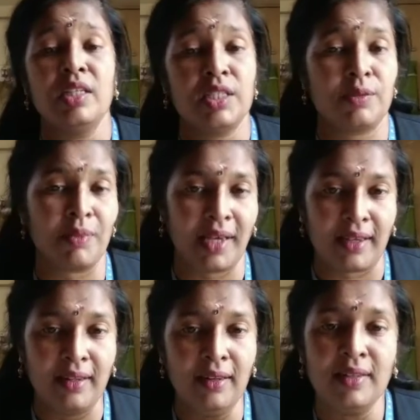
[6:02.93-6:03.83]

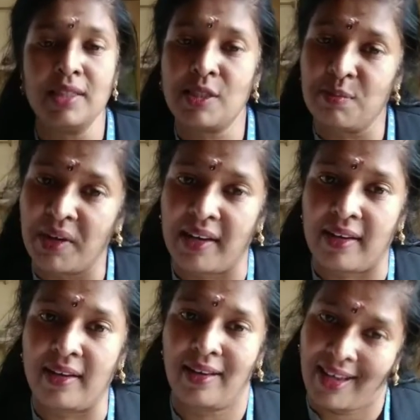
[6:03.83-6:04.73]
smile,
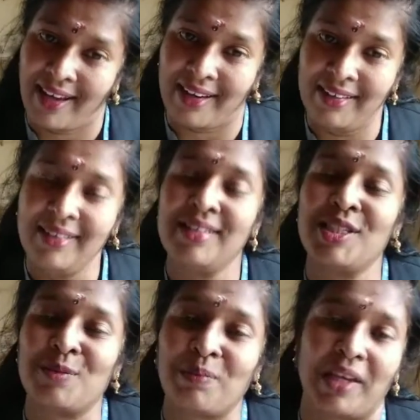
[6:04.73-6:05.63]
smile, and
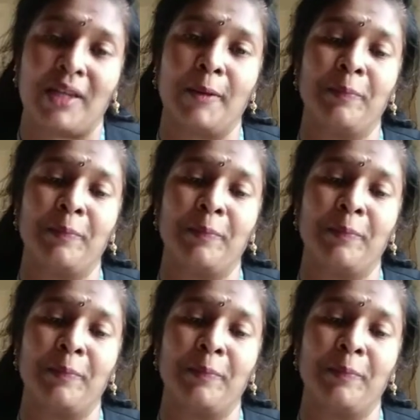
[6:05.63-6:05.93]
smile.